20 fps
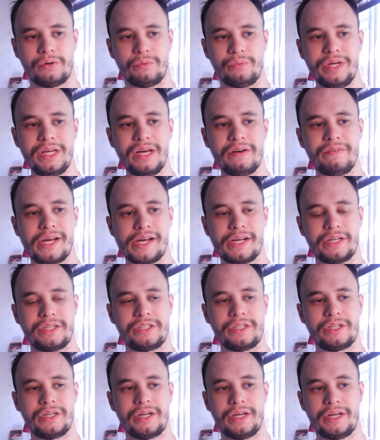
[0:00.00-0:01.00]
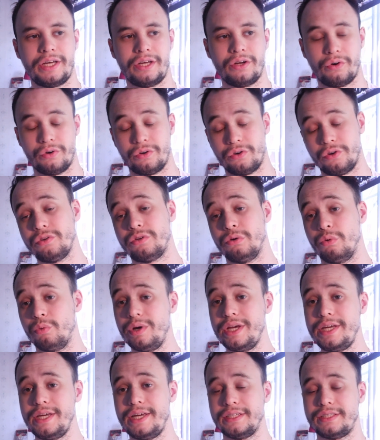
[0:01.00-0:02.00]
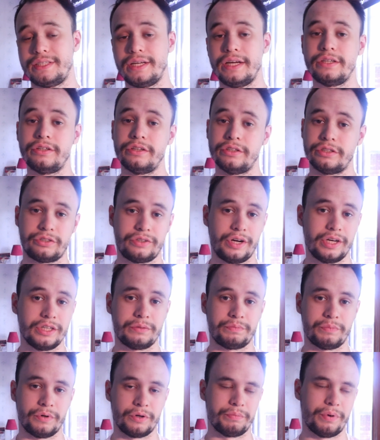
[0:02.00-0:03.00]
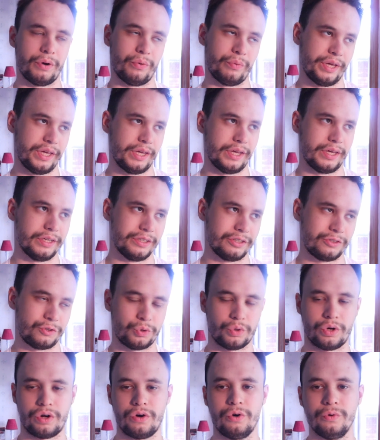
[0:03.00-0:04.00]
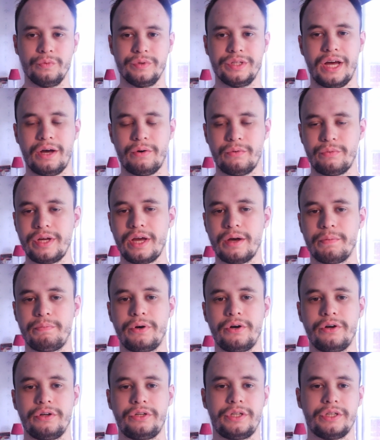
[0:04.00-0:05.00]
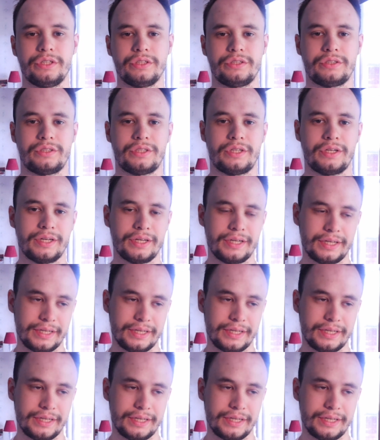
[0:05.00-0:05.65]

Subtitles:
we have actually, or not we, it's actually Strasbourg, but we sort of own that. We have purchased